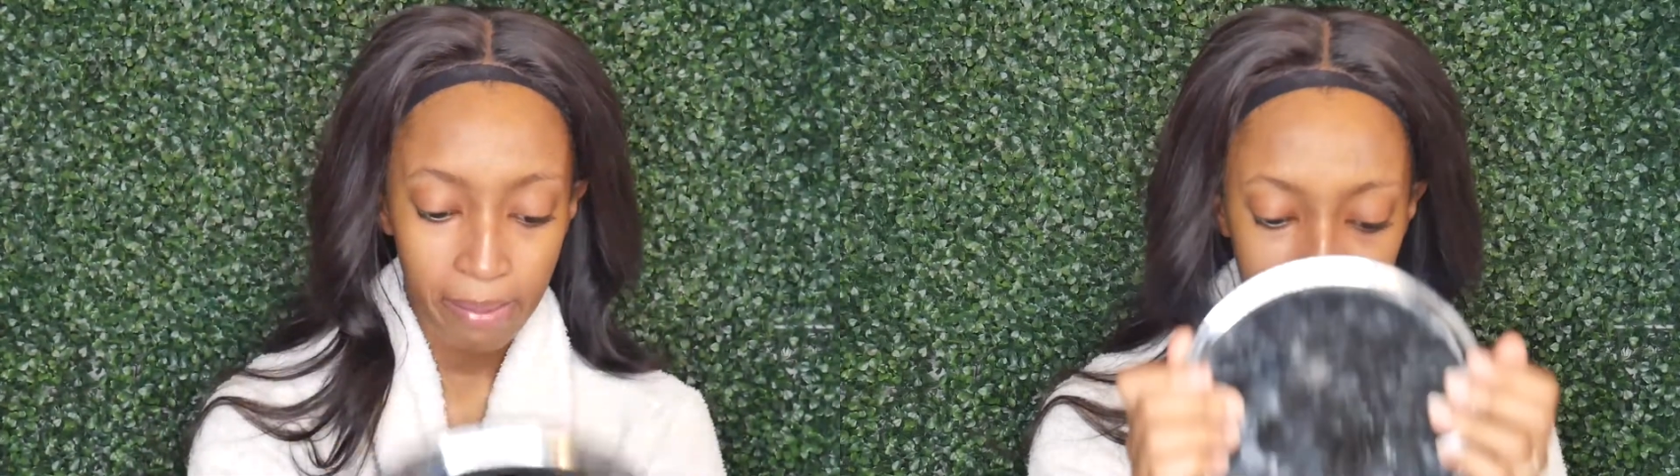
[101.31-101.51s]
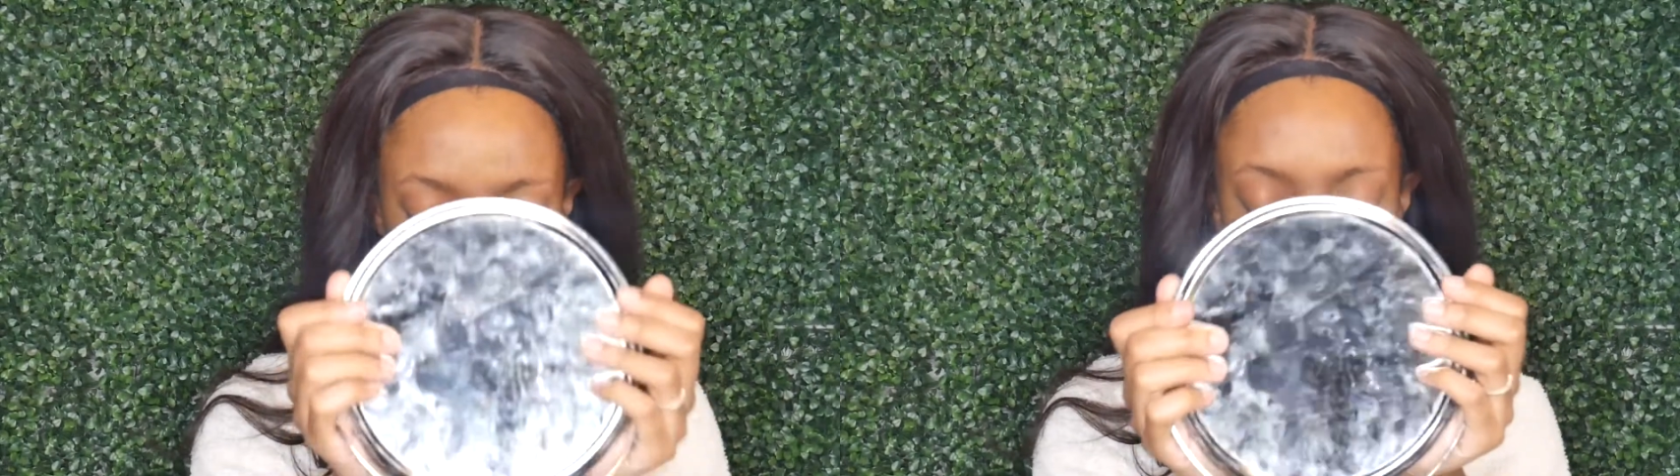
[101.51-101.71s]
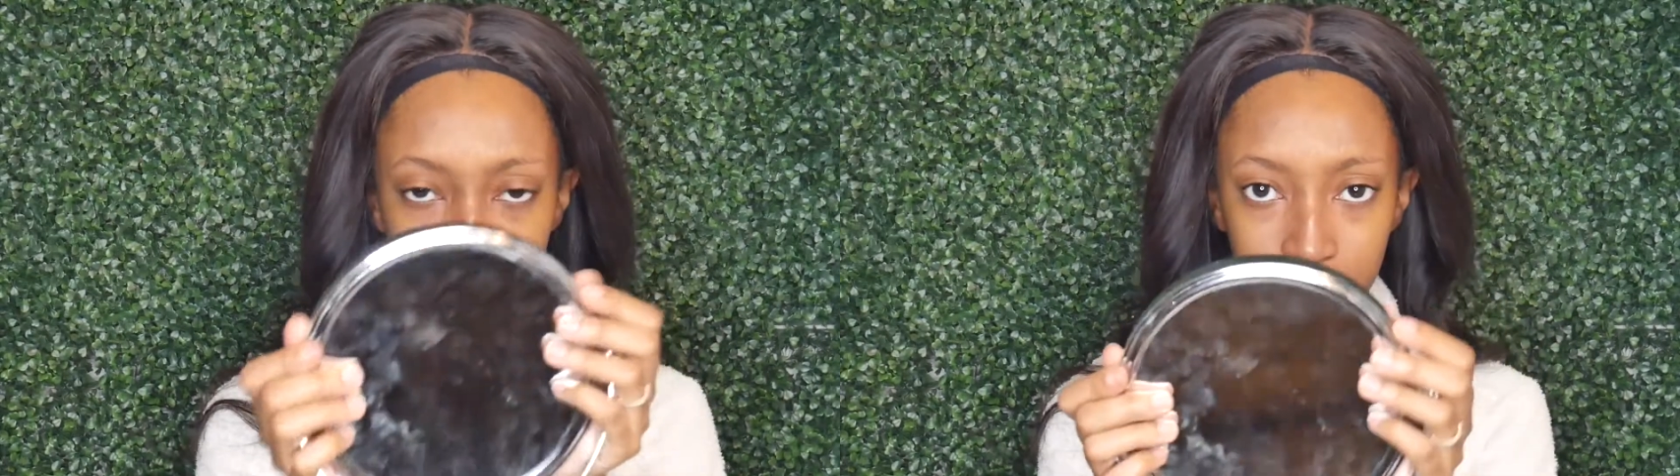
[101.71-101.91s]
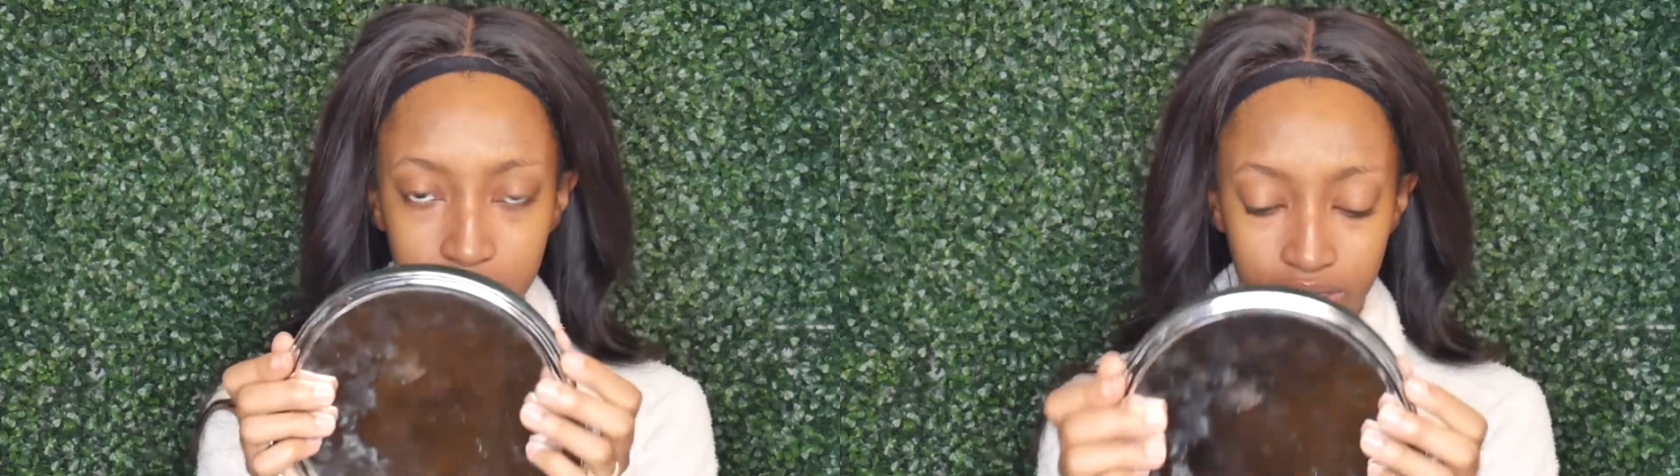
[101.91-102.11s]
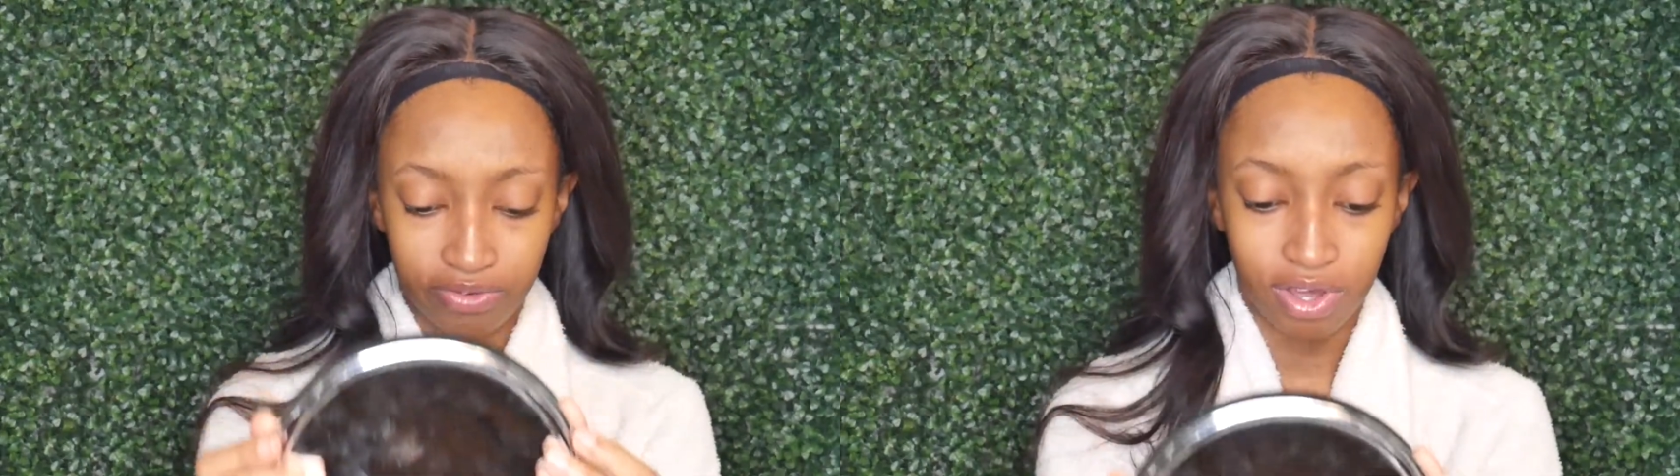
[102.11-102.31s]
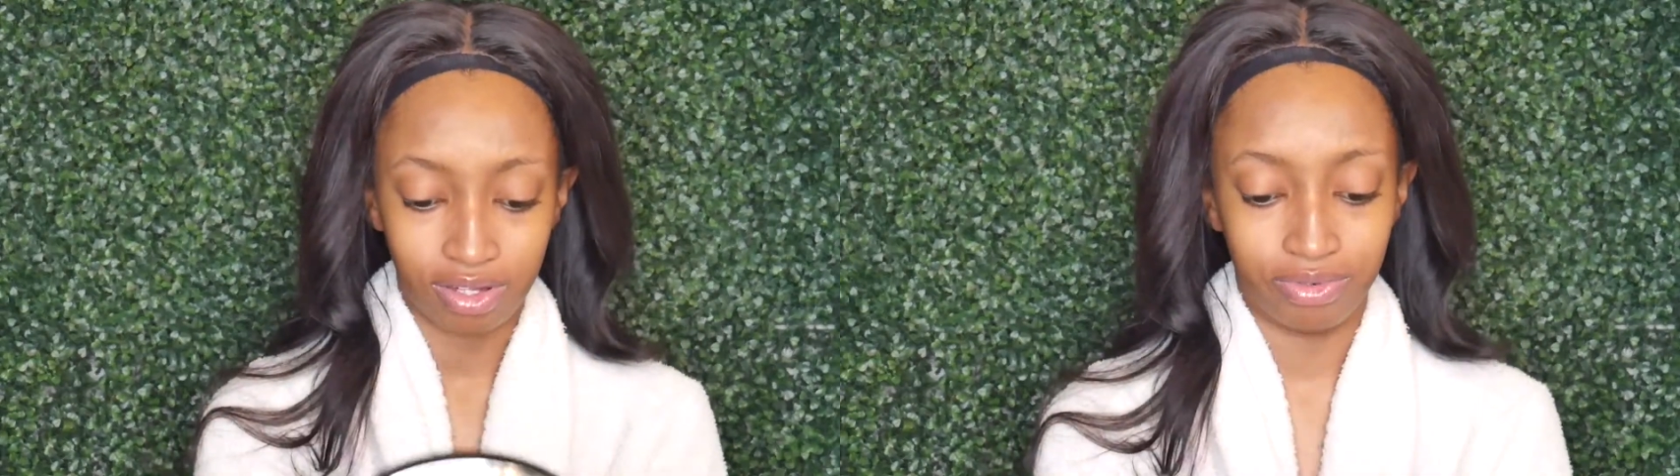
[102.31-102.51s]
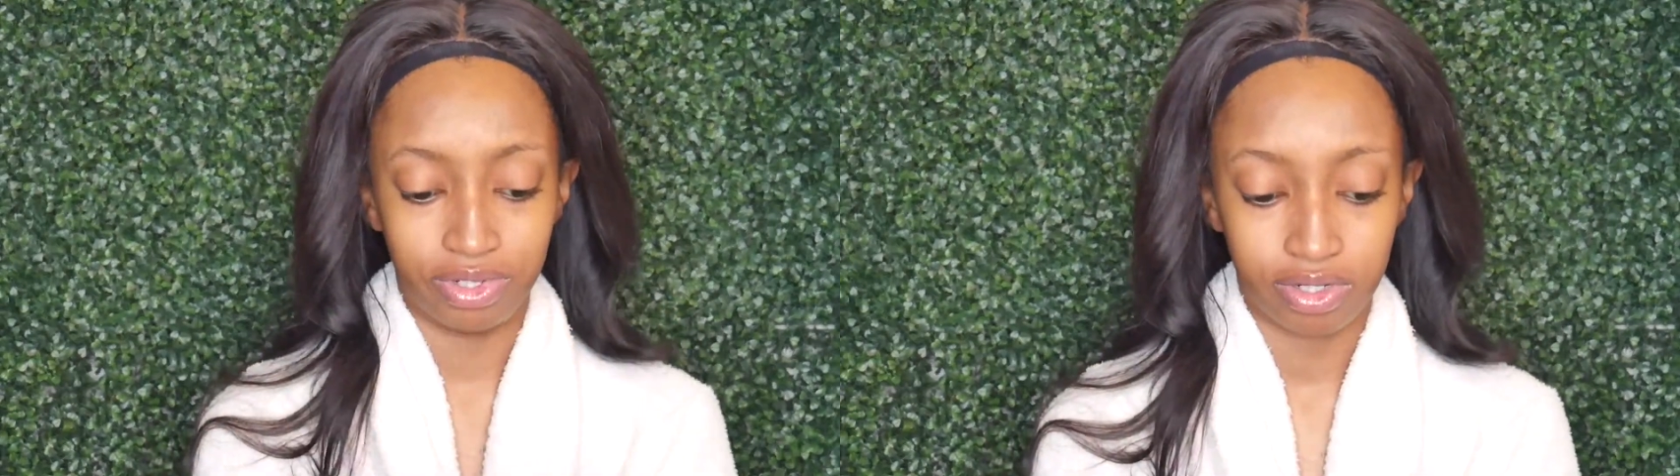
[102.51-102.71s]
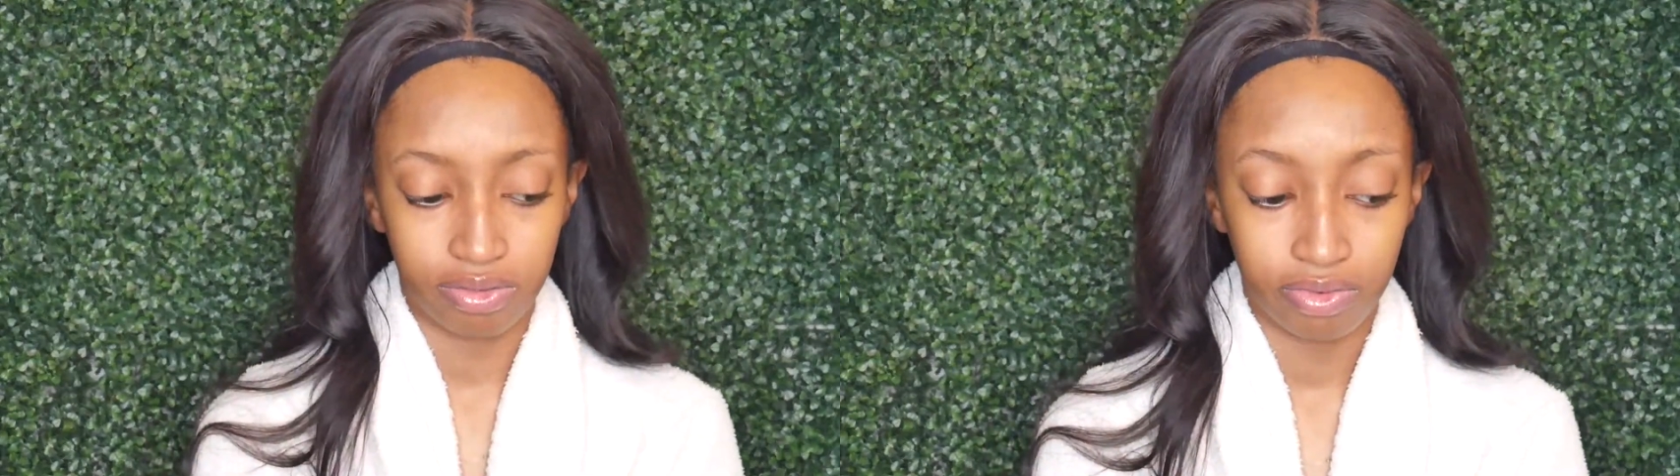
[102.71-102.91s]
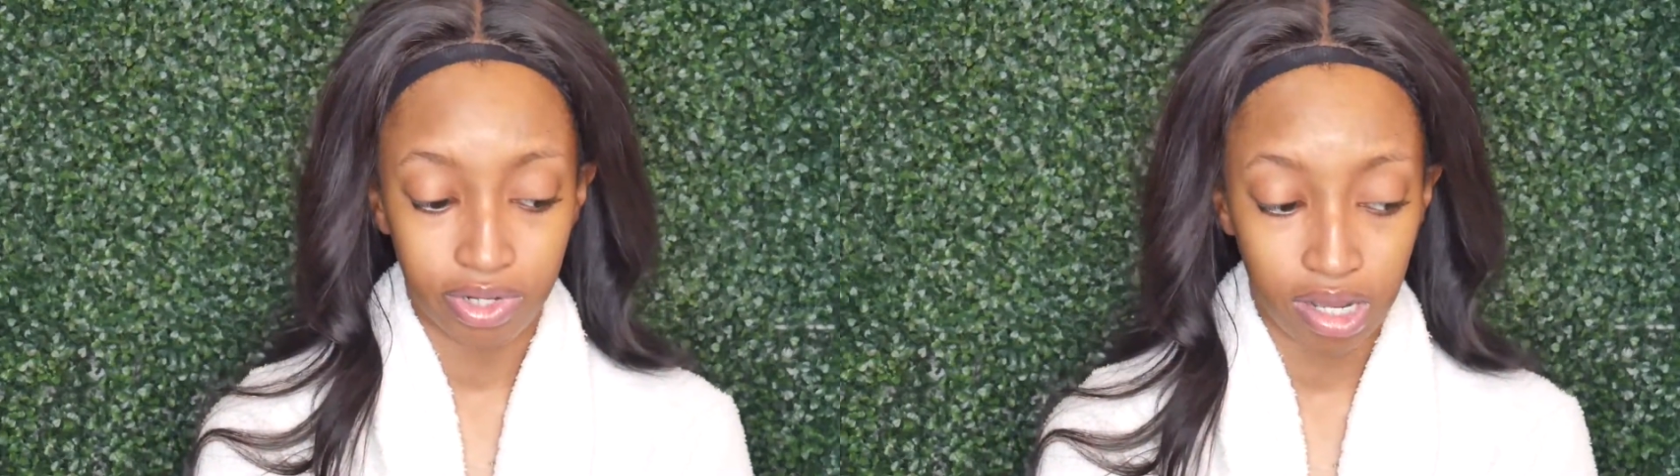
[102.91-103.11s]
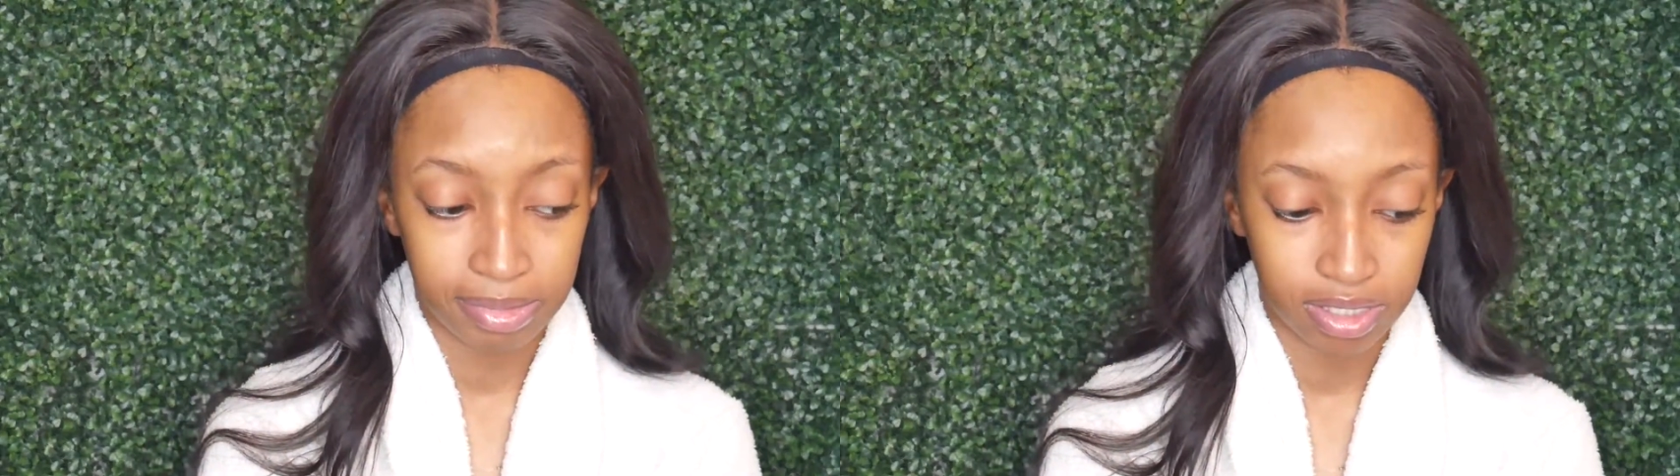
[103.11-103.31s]
mirror's down here if y'all are wondering what
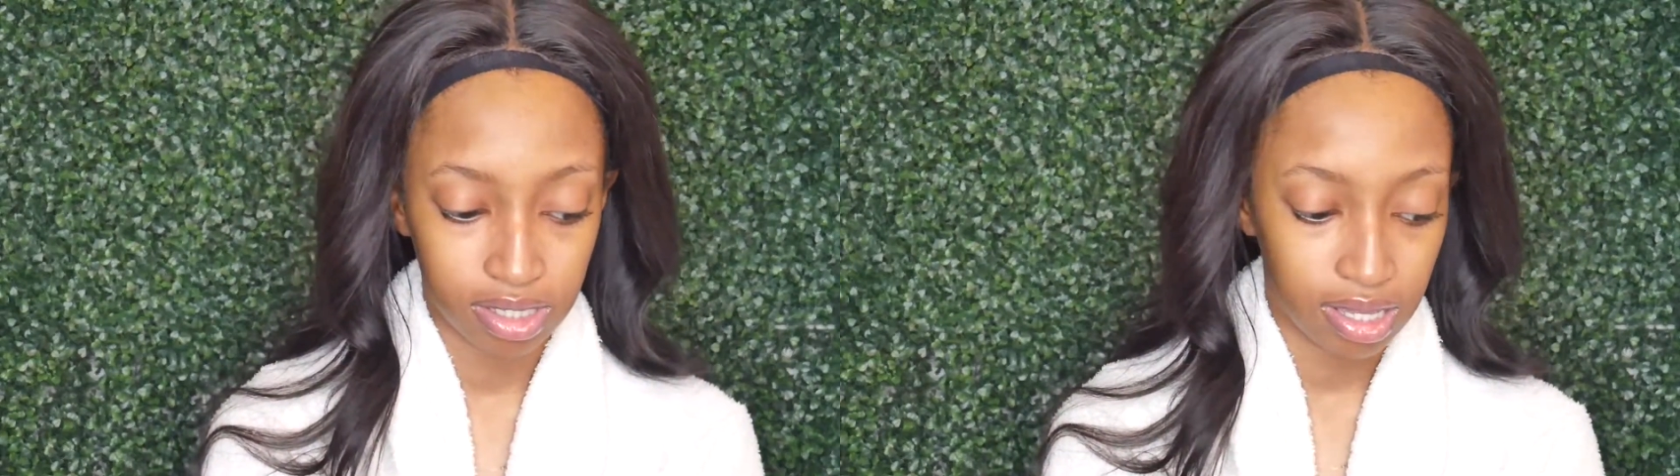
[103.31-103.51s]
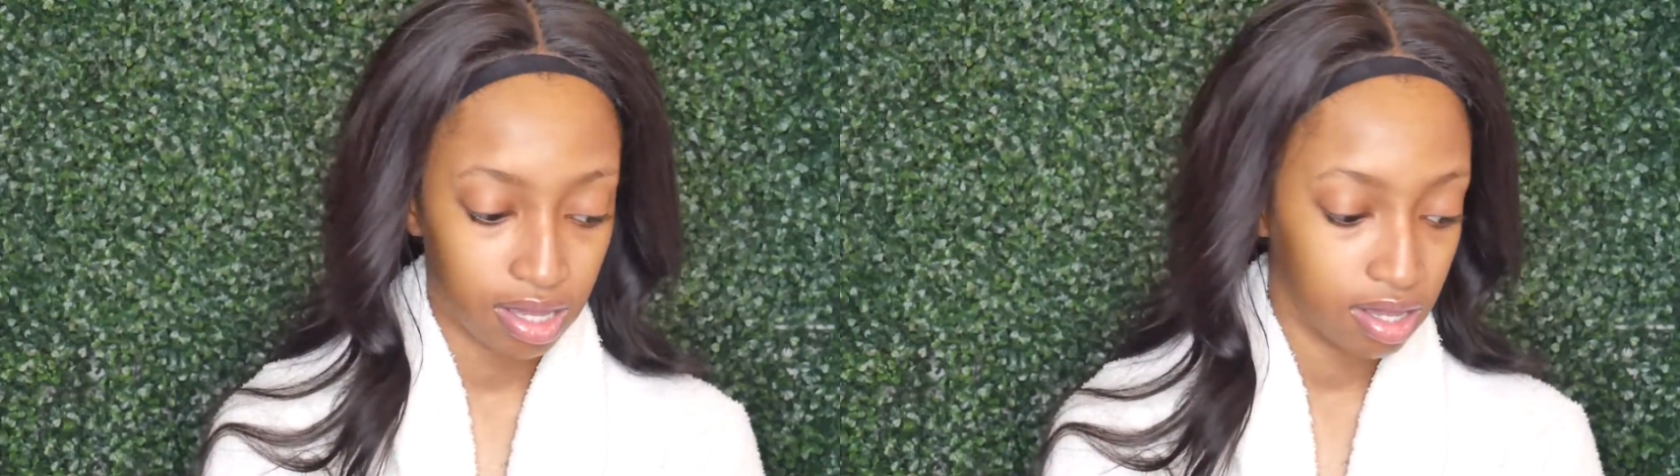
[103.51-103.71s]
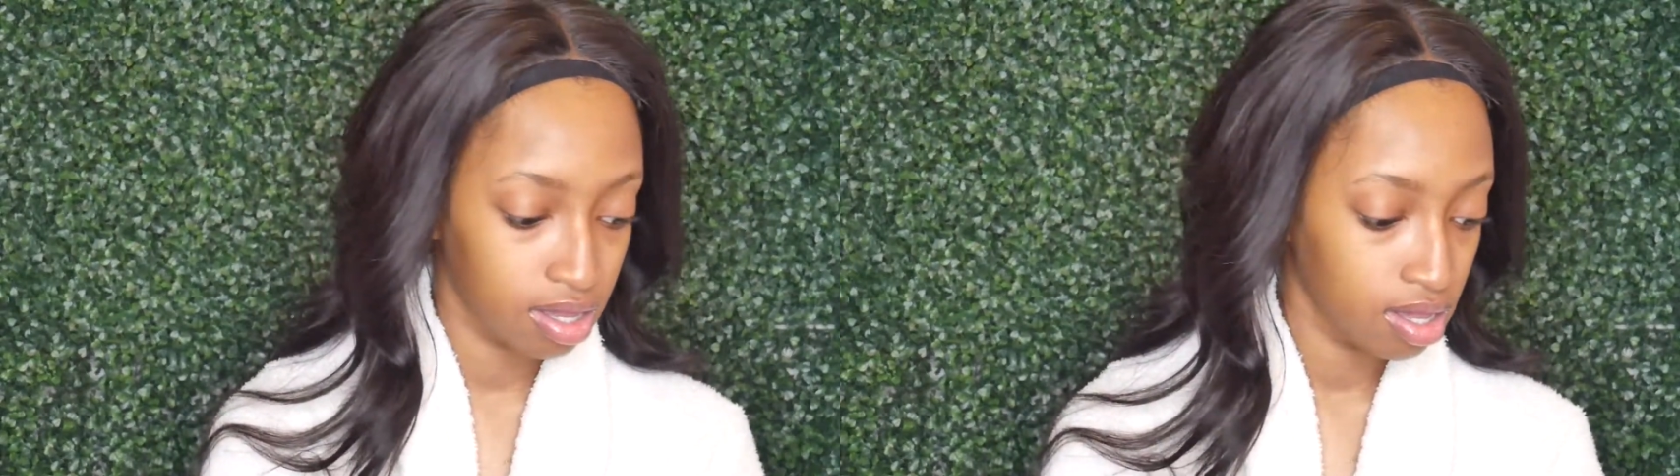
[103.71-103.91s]
I'm looking at.